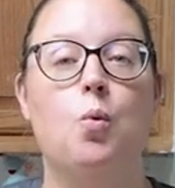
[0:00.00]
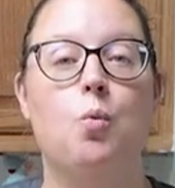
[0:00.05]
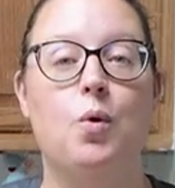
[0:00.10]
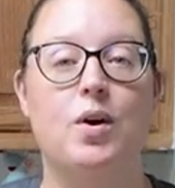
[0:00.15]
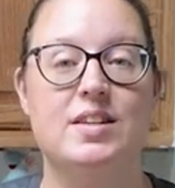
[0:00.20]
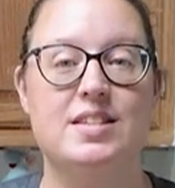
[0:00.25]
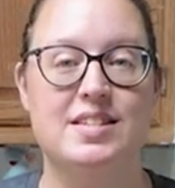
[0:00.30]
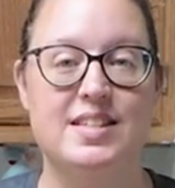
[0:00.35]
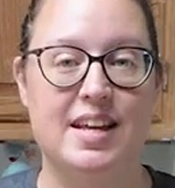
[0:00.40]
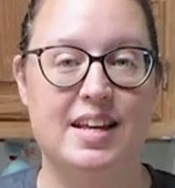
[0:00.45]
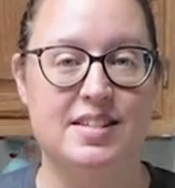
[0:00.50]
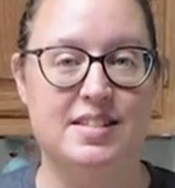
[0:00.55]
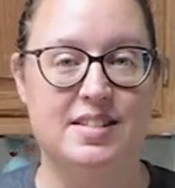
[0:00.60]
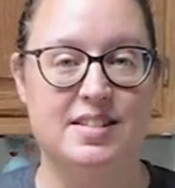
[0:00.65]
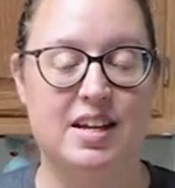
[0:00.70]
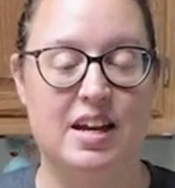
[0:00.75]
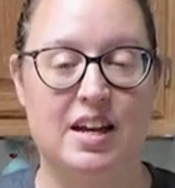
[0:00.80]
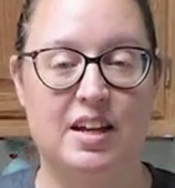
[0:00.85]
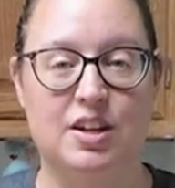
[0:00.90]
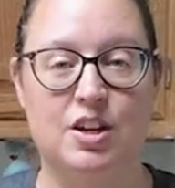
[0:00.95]
Once that's
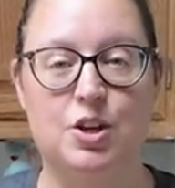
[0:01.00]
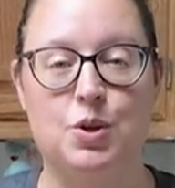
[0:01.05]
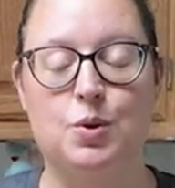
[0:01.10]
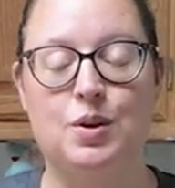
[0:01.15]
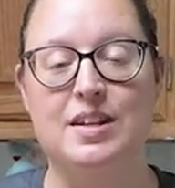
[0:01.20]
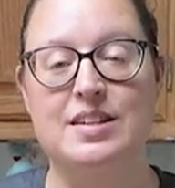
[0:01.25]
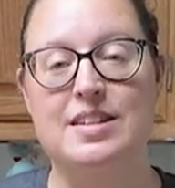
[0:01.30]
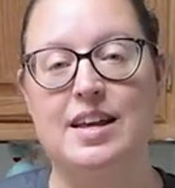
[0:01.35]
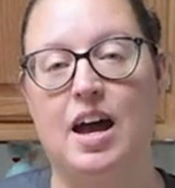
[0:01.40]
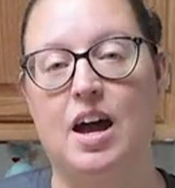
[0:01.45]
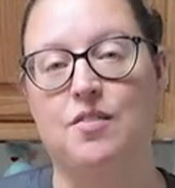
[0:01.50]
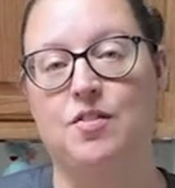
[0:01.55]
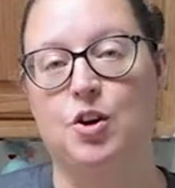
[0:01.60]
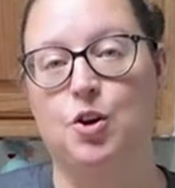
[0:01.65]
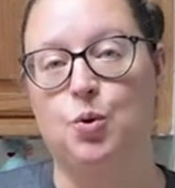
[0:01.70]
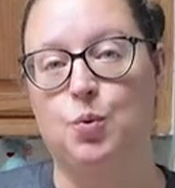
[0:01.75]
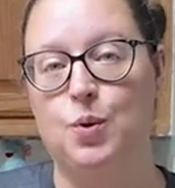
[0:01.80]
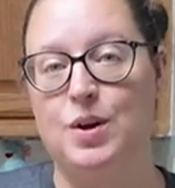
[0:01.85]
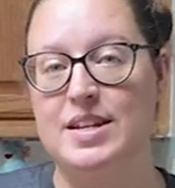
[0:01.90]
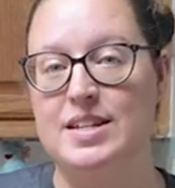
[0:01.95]
done, you need to have
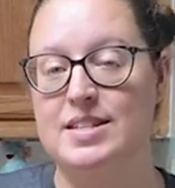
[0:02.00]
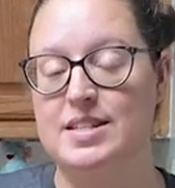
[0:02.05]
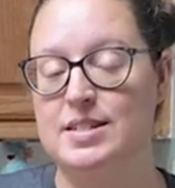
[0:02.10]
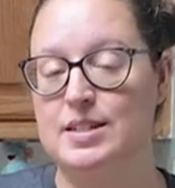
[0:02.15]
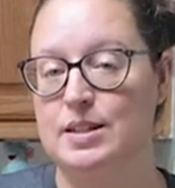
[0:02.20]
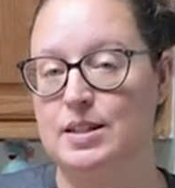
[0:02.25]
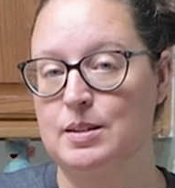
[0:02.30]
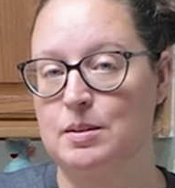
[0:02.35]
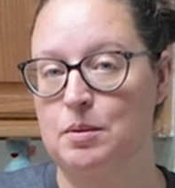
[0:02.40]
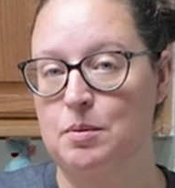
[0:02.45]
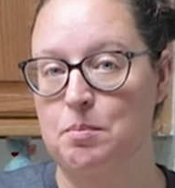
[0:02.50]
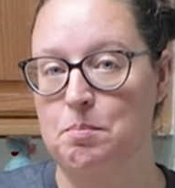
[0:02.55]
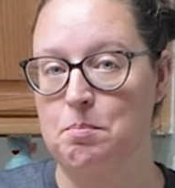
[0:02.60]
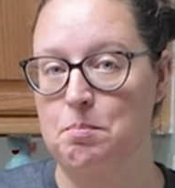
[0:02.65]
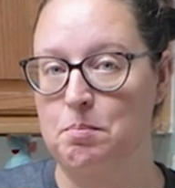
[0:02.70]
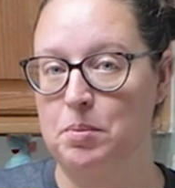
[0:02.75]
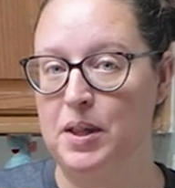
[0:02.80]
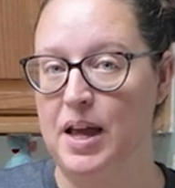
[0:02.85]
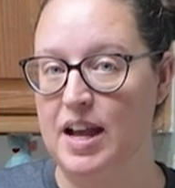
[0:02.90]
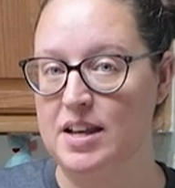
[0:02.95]
a greased
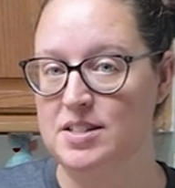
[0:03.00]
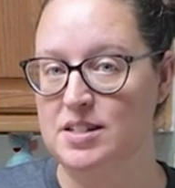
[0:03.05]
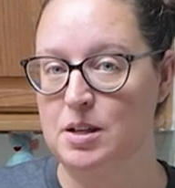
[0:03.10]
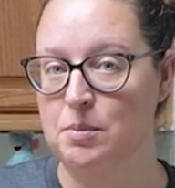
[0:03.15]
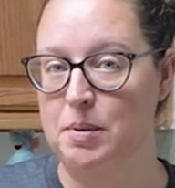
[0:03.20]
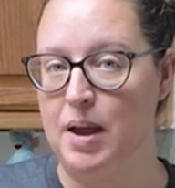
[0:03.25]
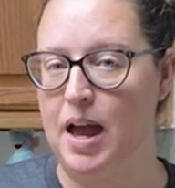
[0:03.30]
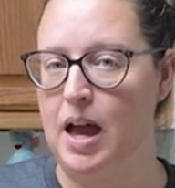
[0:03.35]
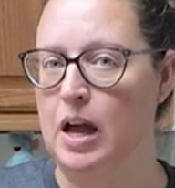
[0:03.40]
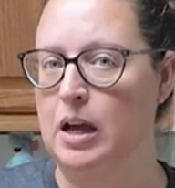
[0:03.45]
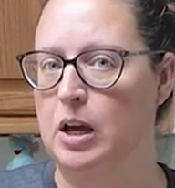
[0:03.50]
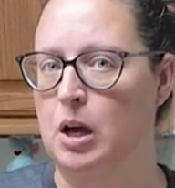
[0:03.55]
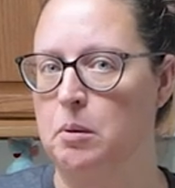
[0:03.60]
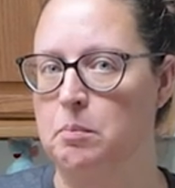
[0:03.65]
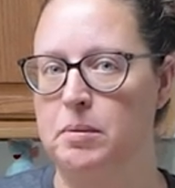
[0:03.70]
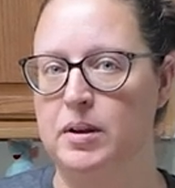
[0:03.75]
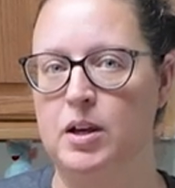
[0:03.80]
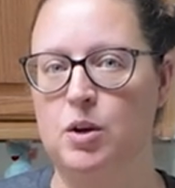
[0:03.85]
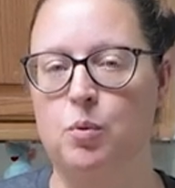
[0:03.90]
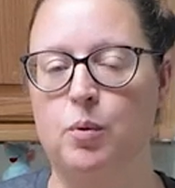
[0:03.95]
plastic bag,
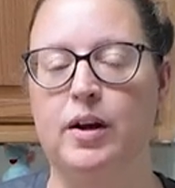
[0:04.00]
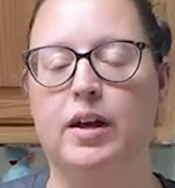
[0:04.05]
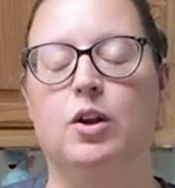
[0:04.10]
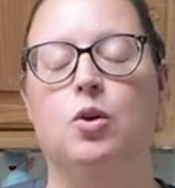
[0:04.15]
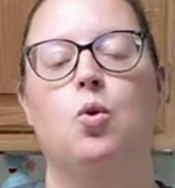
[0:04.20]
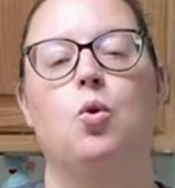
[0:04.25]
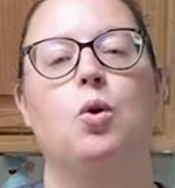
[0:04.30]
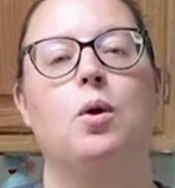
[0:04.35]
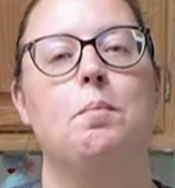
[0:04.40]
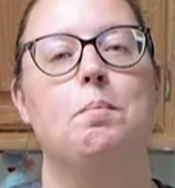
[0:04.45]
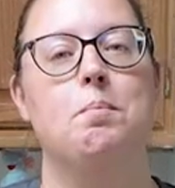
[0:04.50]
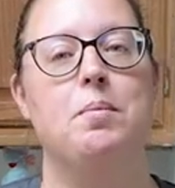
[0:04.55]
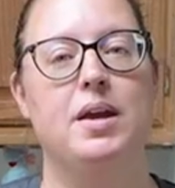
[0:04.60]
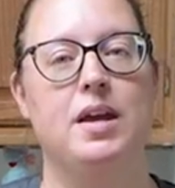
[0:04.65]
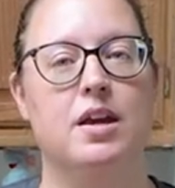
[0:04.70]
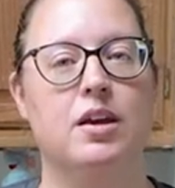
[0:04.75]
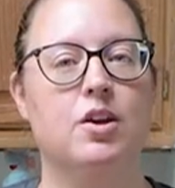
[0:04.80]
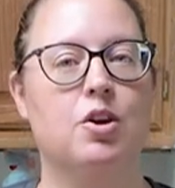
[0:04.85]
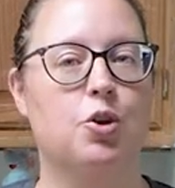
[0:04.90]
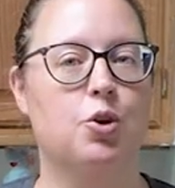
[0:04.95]
a big one, or a
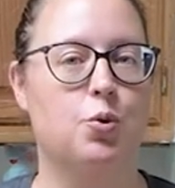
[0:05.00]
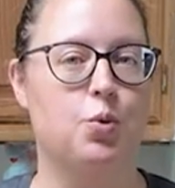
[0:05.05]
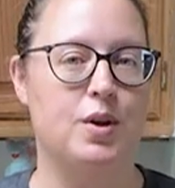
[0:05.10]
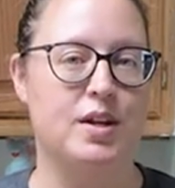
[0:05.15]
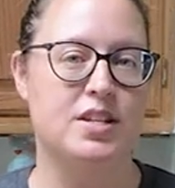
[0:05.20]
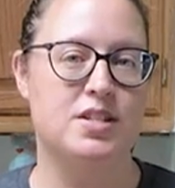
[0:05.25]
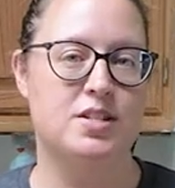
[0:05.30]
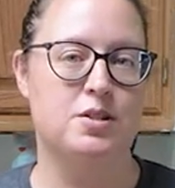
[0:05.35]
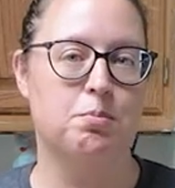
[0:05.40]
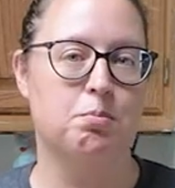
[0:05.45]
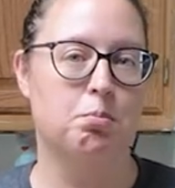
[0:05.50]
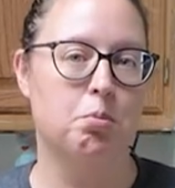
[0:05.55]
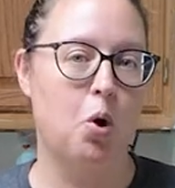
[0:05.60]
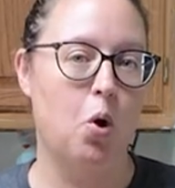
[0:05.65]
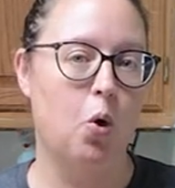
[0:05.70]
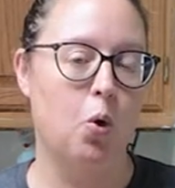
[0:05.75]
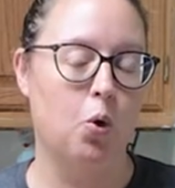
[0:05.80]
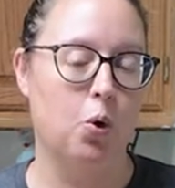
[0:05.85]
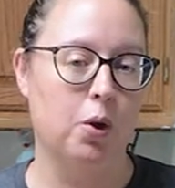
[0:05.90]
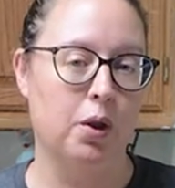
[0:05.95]
big greased
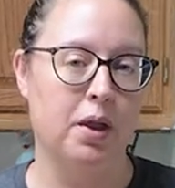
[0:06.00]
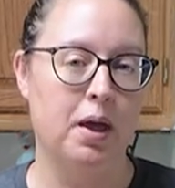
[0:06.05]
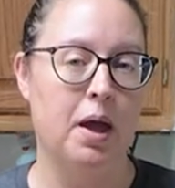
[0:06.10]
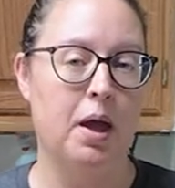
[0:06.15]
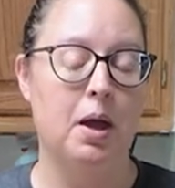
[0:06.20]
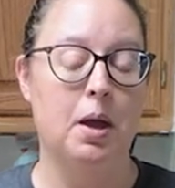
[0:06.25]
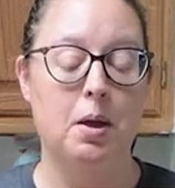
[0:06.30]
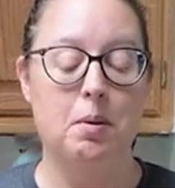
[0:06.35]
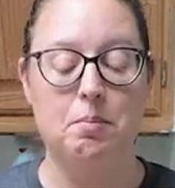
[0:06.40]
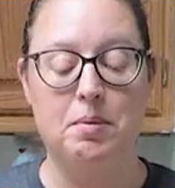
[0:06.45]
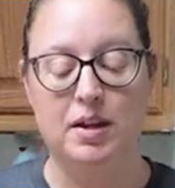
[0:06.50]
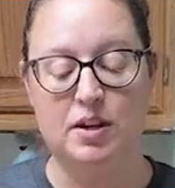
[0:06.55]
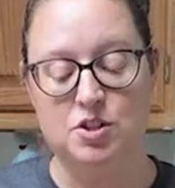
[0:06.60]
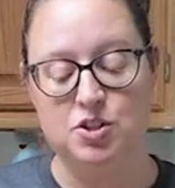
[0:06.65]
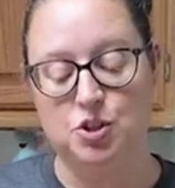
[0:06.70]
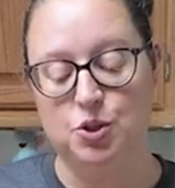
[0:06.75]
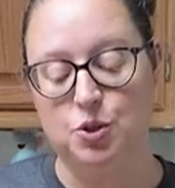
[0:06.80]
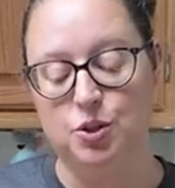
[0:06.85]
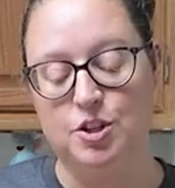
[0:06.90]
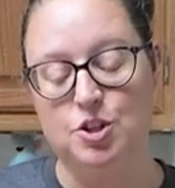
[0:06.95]
bowl
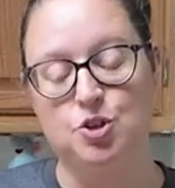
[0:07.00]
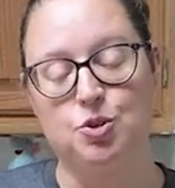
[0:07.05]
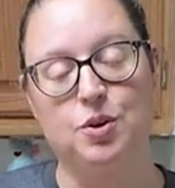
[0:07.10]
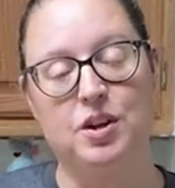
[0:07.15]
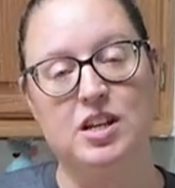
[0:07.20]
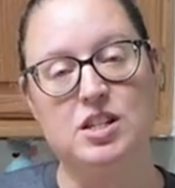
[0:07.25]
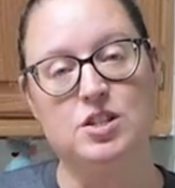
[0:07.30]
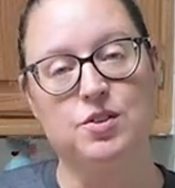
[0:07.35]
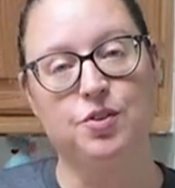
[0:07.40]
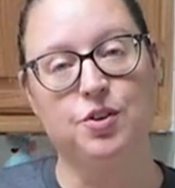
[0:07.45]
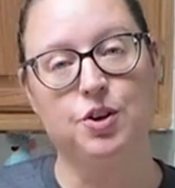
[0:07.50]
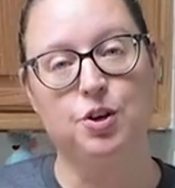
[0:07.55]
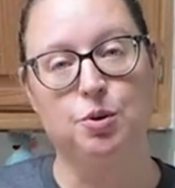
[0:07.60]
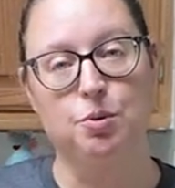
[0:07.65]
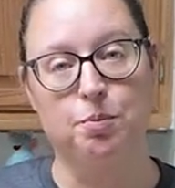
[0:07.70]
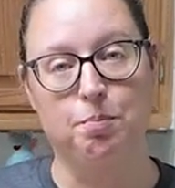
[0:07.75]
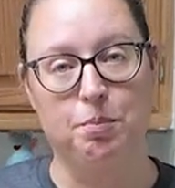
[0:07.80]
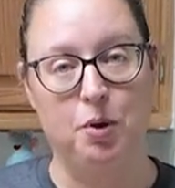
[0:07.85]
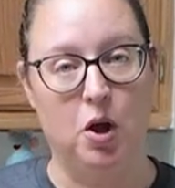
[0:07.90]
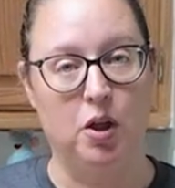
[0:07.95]
because you're gonna transfer
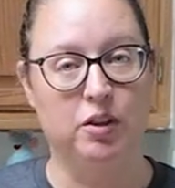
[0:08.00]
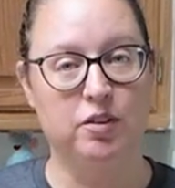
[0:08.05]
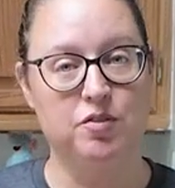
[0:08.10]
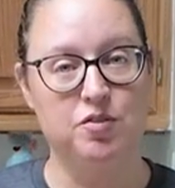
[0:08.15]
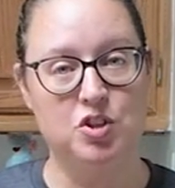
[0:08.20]
your ball